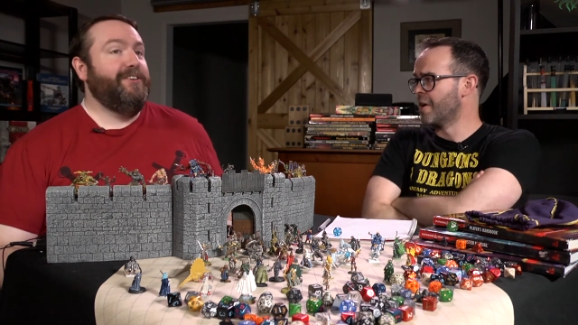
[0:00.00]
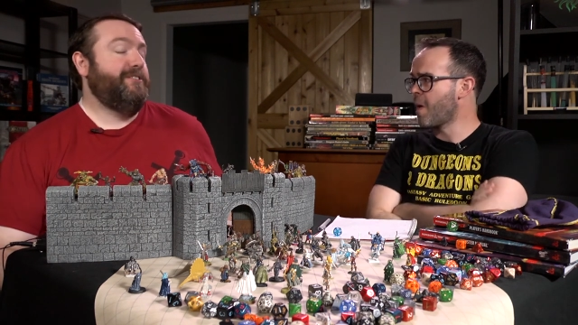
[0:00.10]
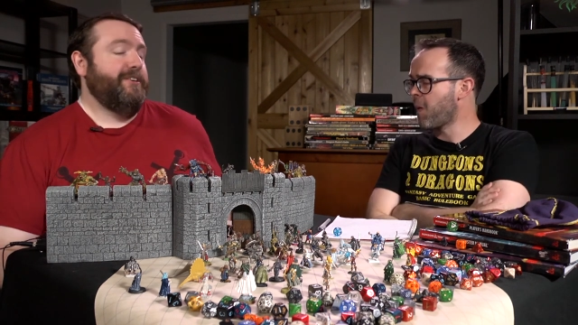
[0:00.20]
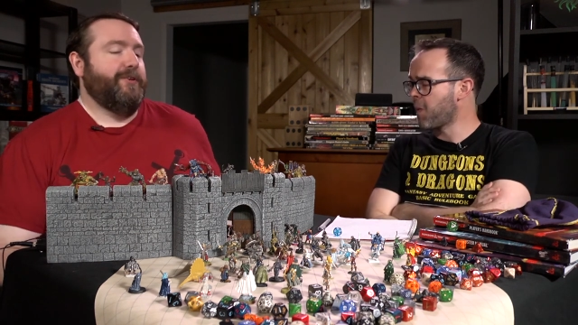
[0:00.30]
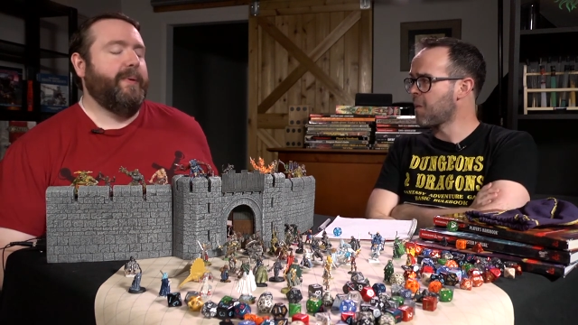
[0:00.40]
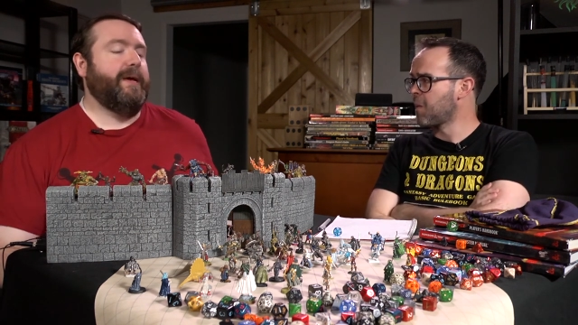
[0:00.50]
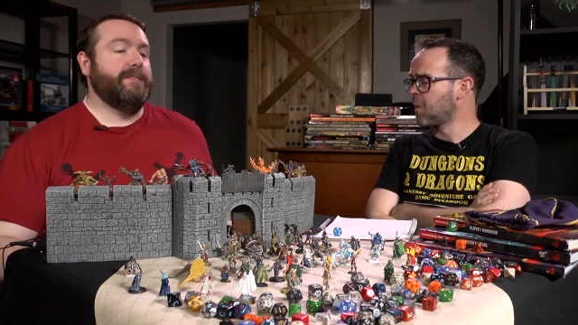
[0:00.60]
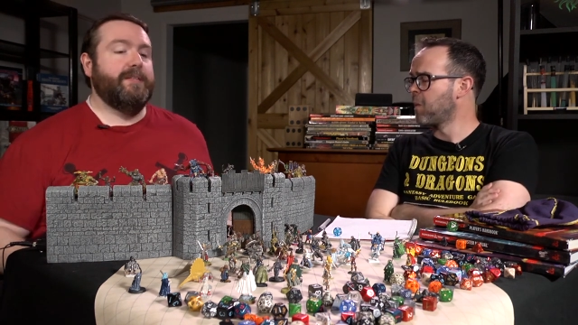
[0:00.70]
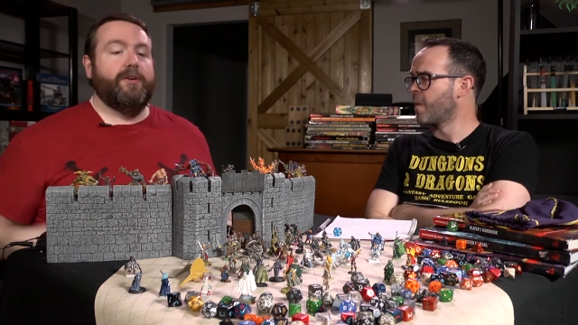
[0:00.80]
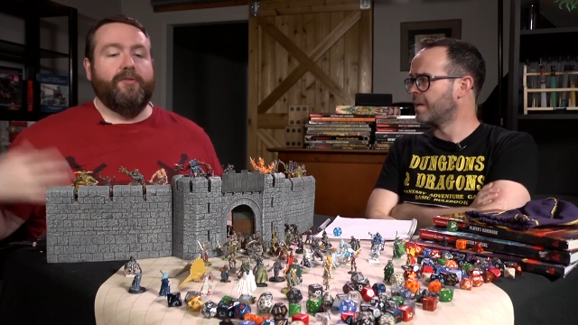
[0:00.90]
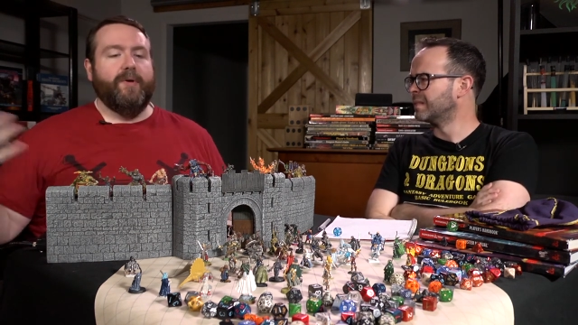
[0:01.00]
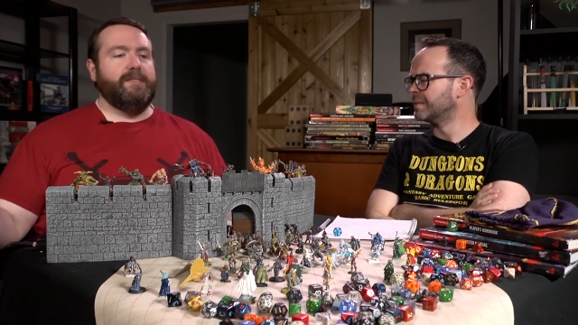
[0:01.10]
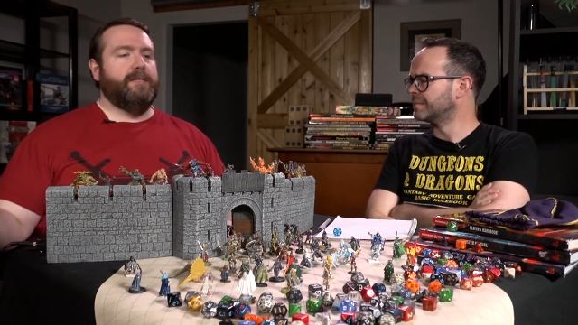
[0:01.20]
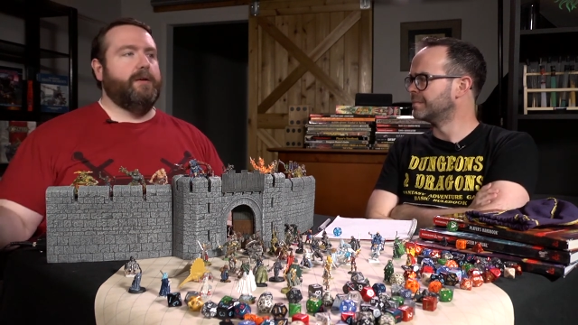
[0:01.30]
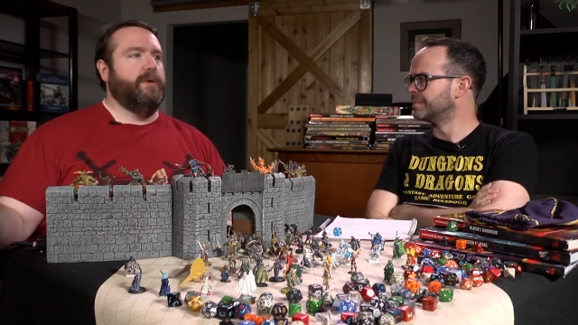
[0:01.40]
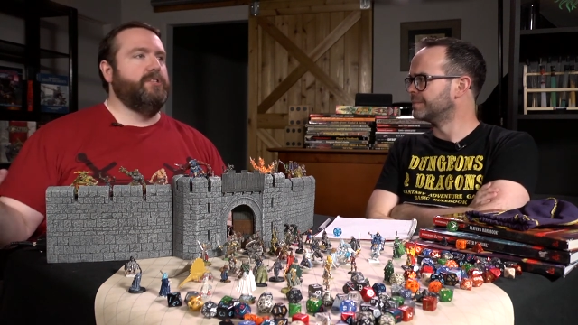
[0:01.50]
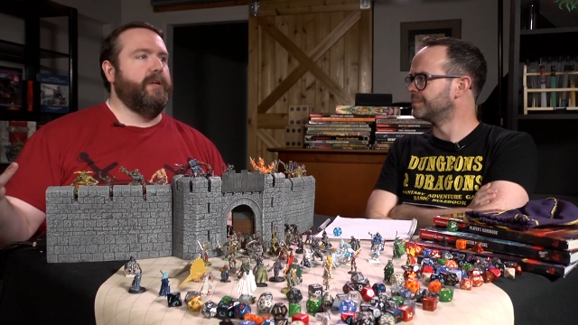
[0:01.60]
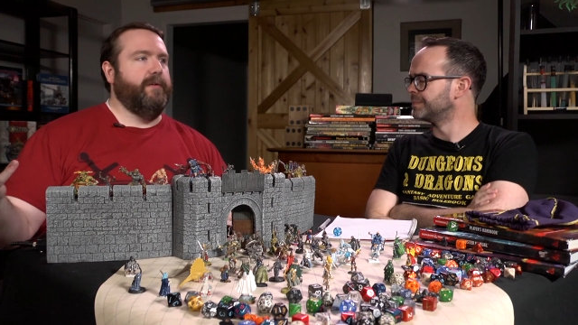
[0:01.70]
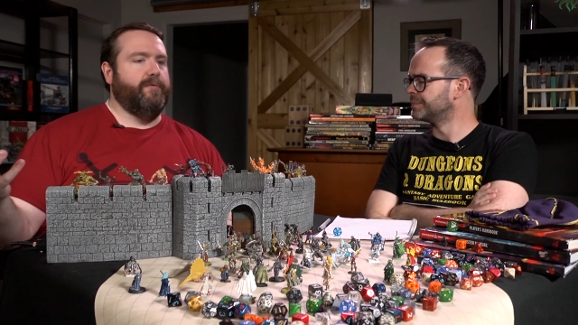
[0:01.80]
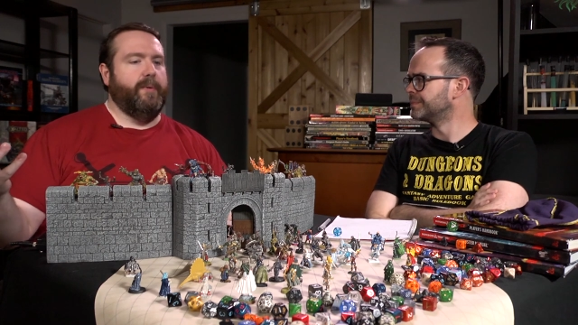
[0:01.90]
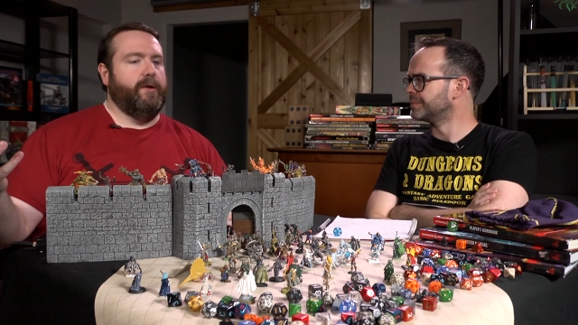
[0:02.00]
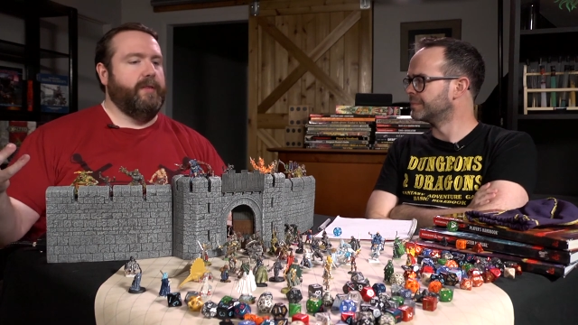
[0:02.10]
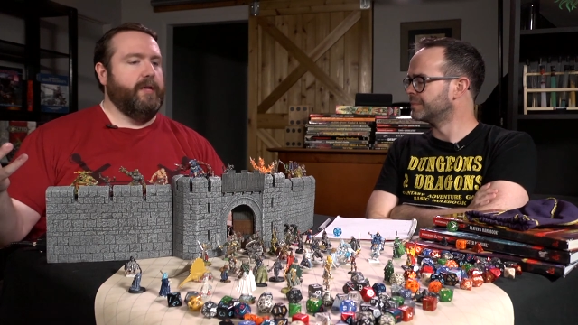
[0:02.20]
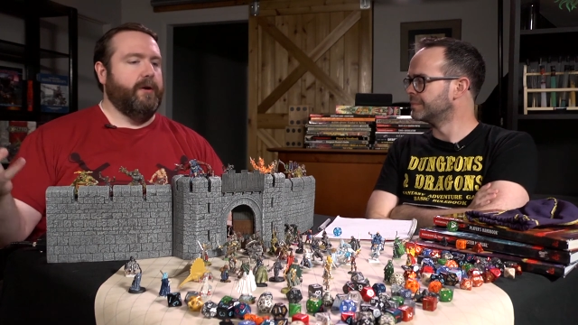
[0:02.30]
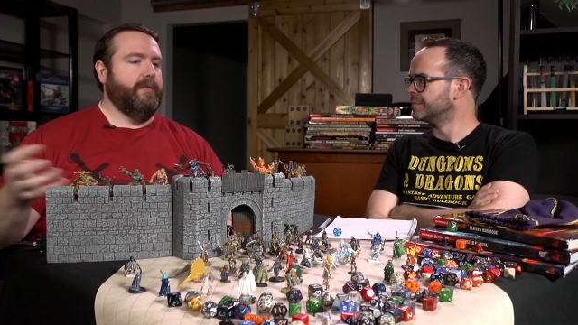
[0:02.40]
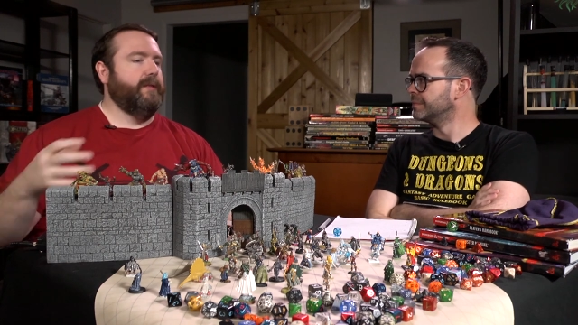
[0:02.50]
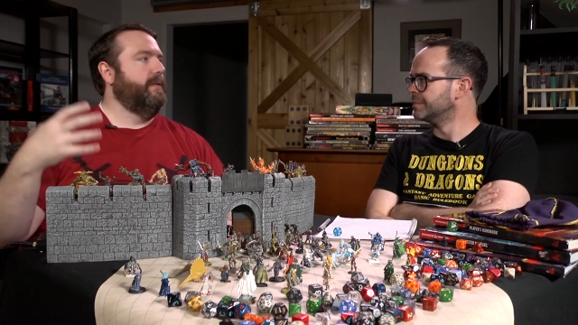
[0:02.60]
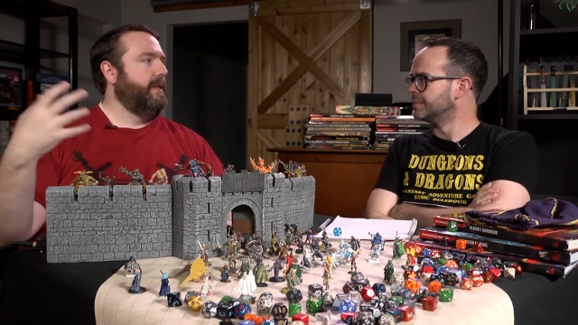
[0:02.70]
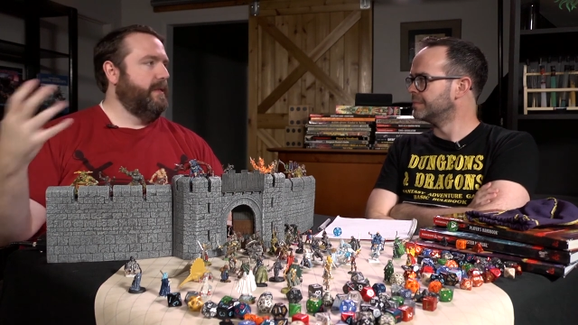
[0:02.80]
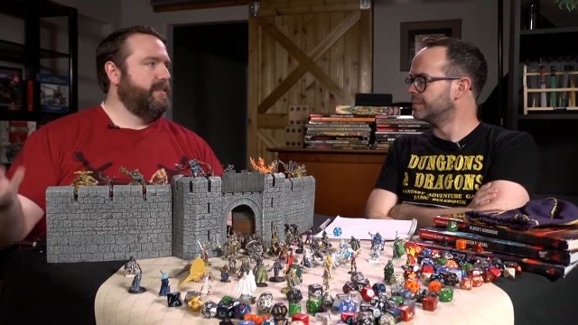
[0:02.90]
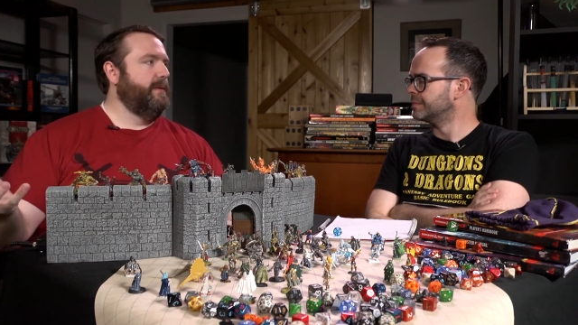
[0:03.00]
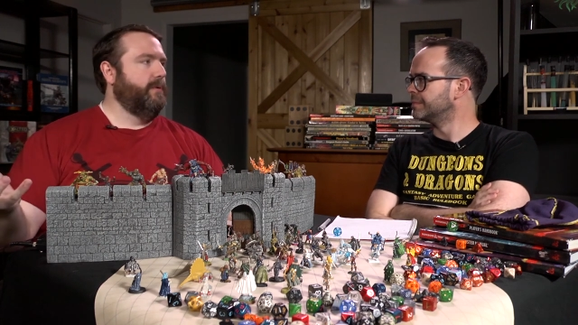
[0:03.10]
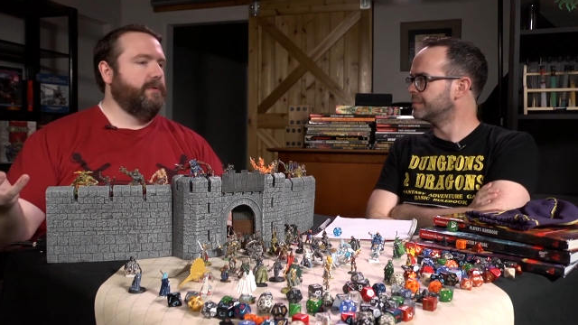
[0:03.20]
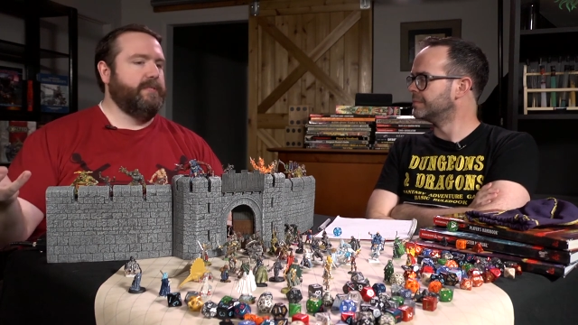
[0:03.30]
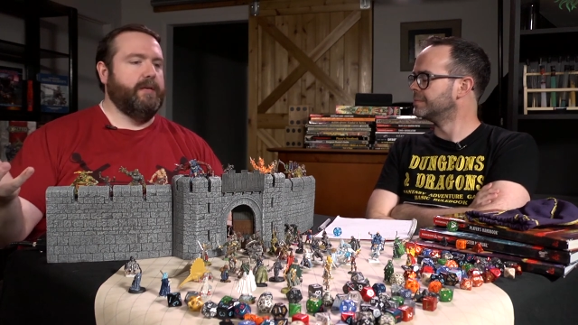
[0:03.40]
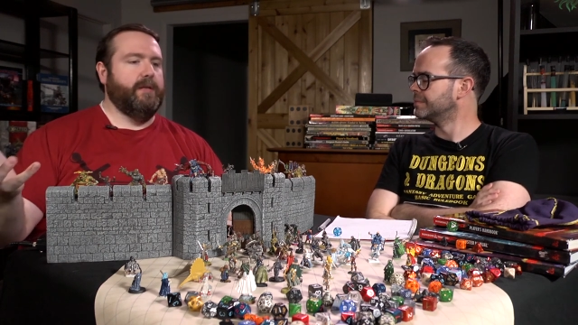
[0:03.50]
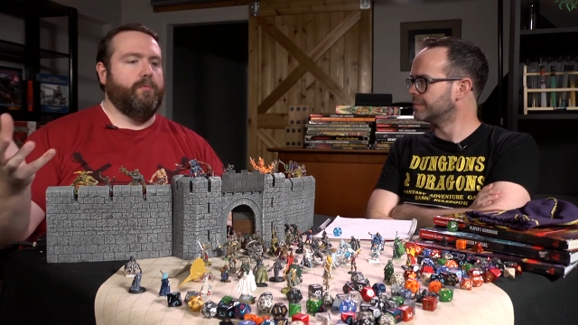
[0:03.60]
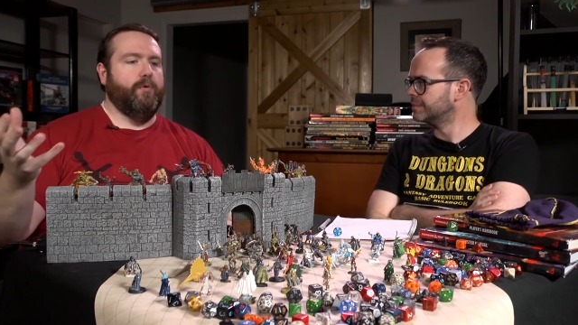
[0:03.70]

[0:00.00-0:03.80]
Speaker 1: you do, because there are threats that originate from under the earth in, in the typical D&D